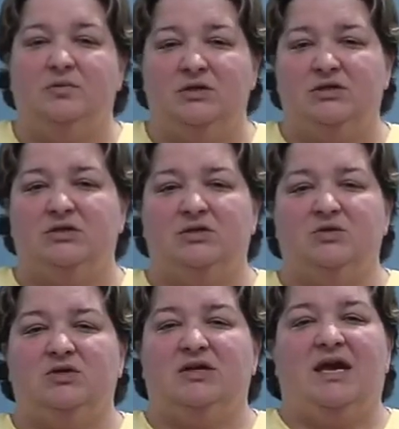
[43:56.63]
We just
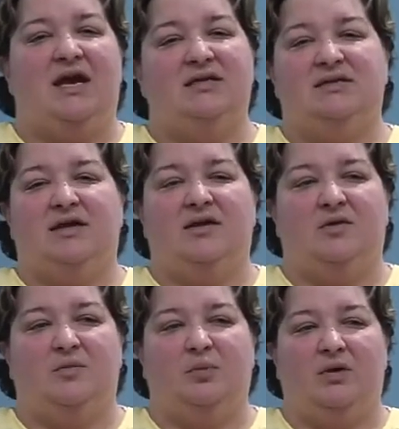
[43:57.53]
usually ask that
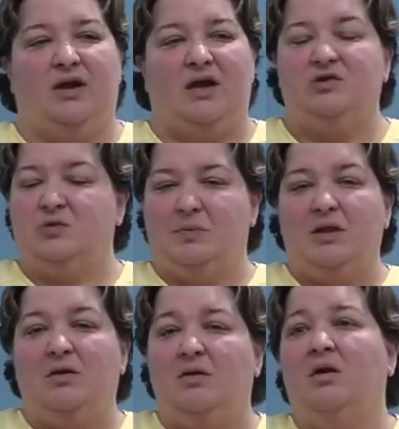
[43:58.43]
you put an extra
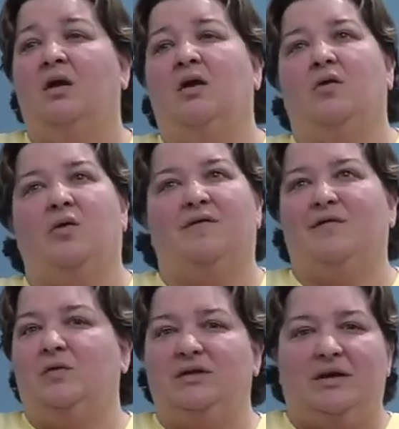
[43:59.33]
pillow or a
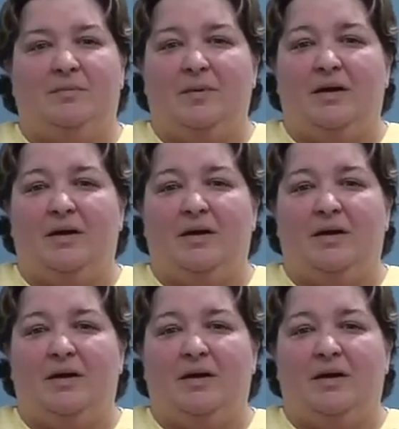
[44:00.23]
folded up